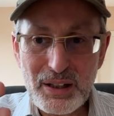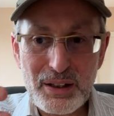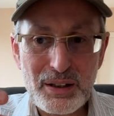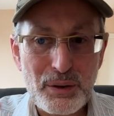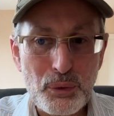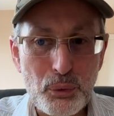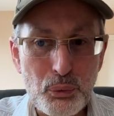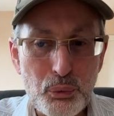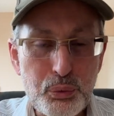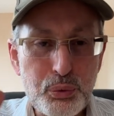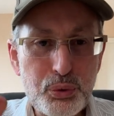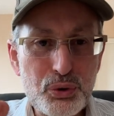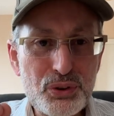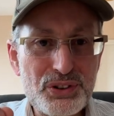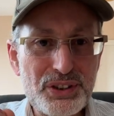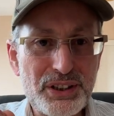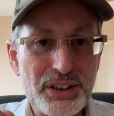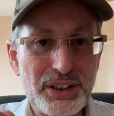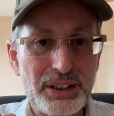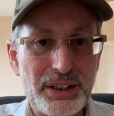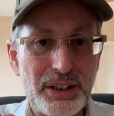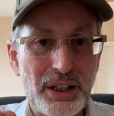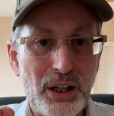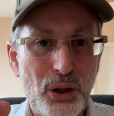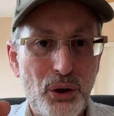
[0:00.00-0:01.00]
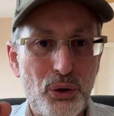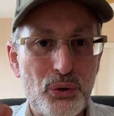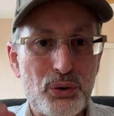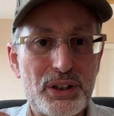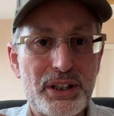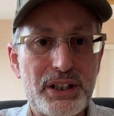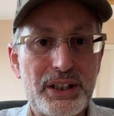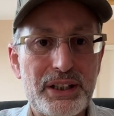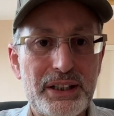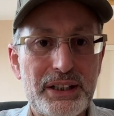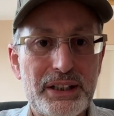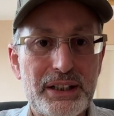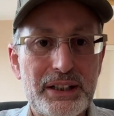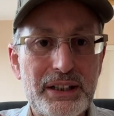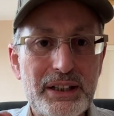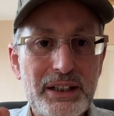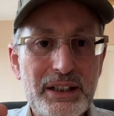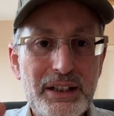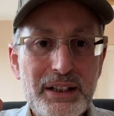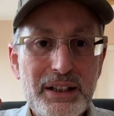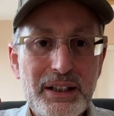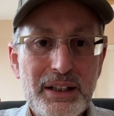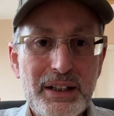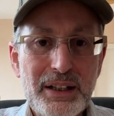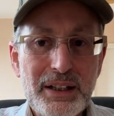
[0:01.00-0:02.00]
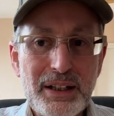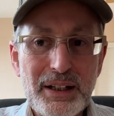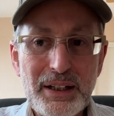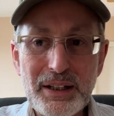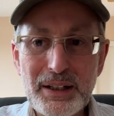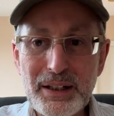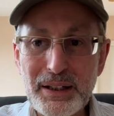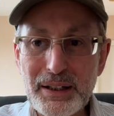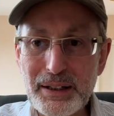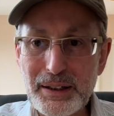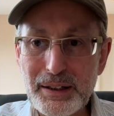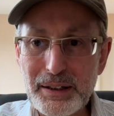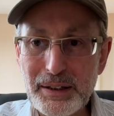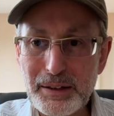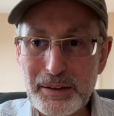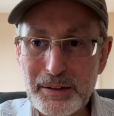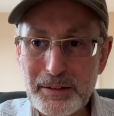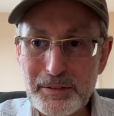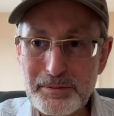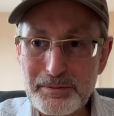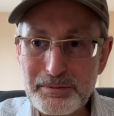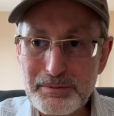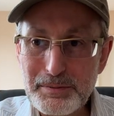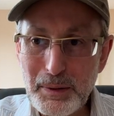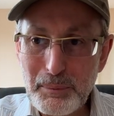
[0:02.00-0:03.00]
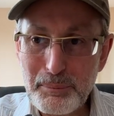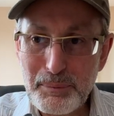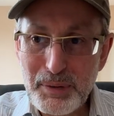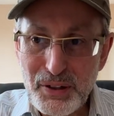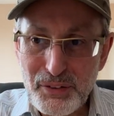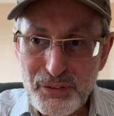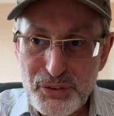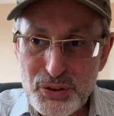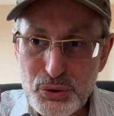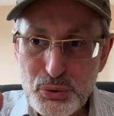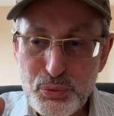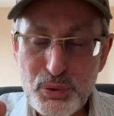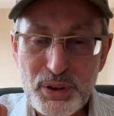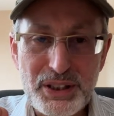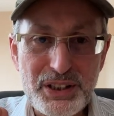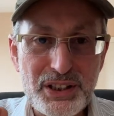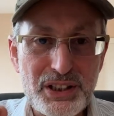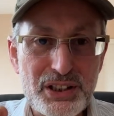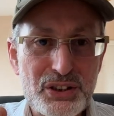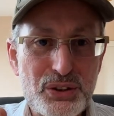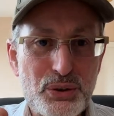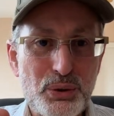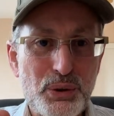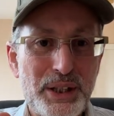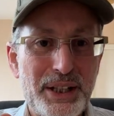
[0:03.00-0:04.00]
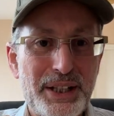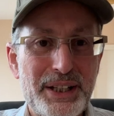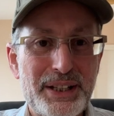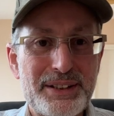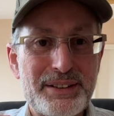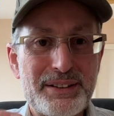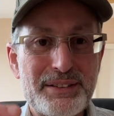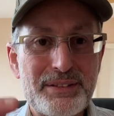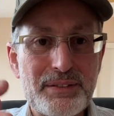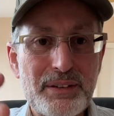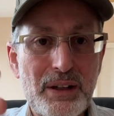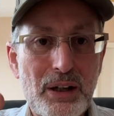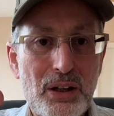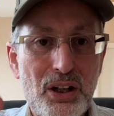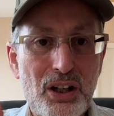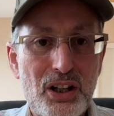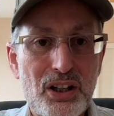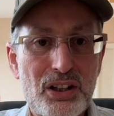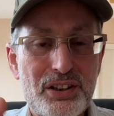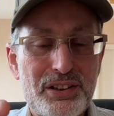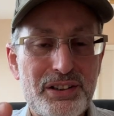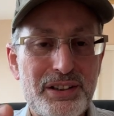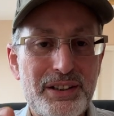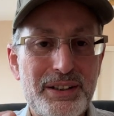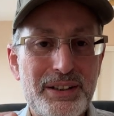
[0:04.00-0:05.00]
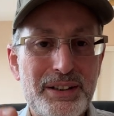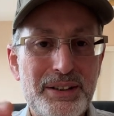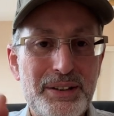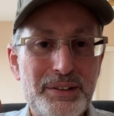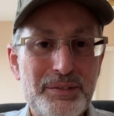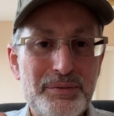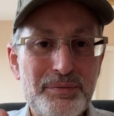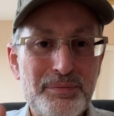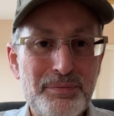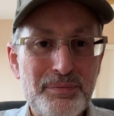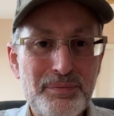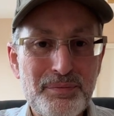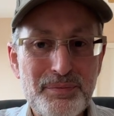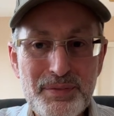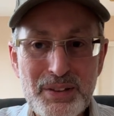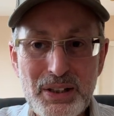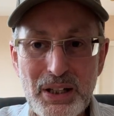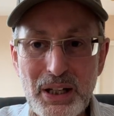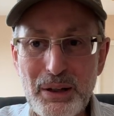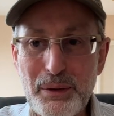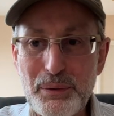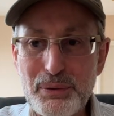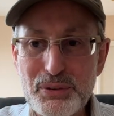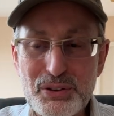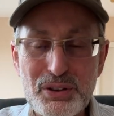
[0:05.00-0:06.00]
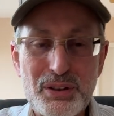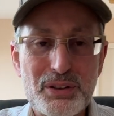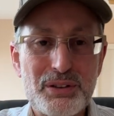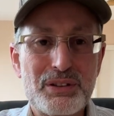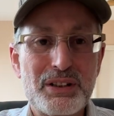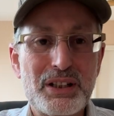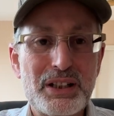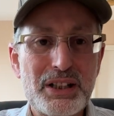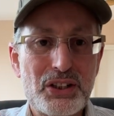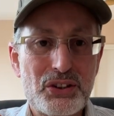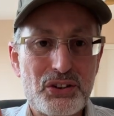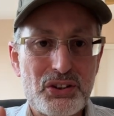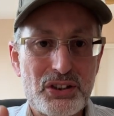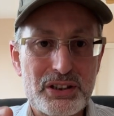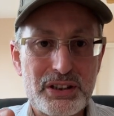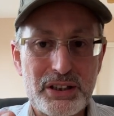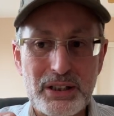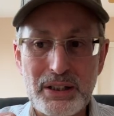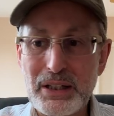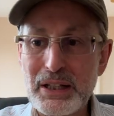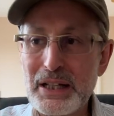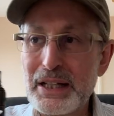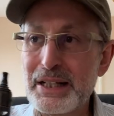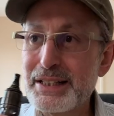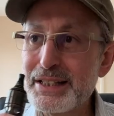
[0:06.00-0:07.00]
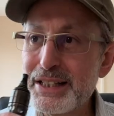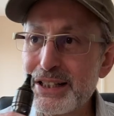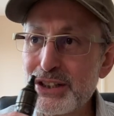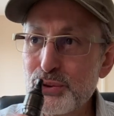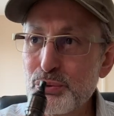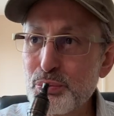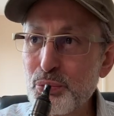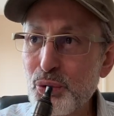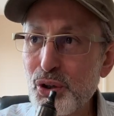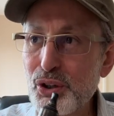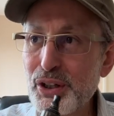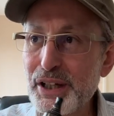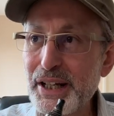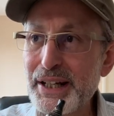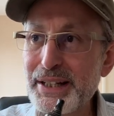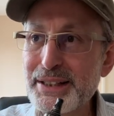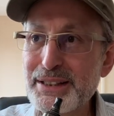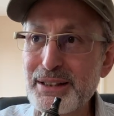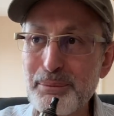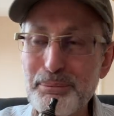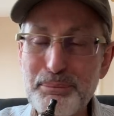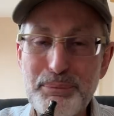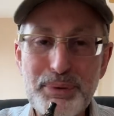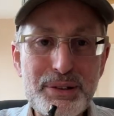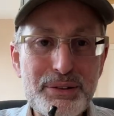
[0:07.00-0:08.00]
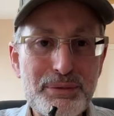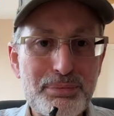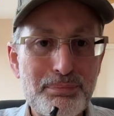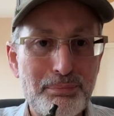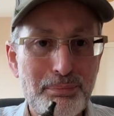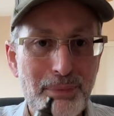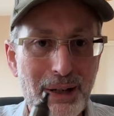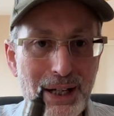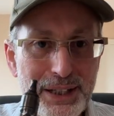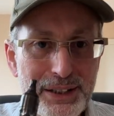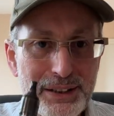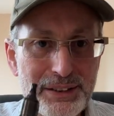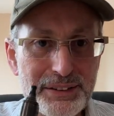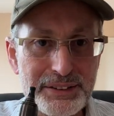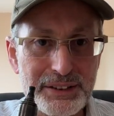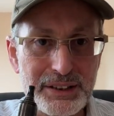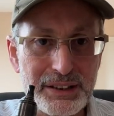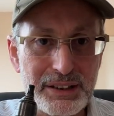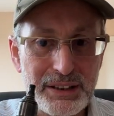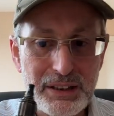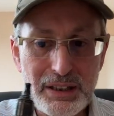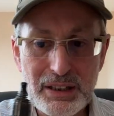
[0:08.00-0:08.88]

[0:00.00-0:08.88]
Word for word: woody, oaky, um, bit of sweetness to it, earthy, yeah, it's delicious. This one is a bit milder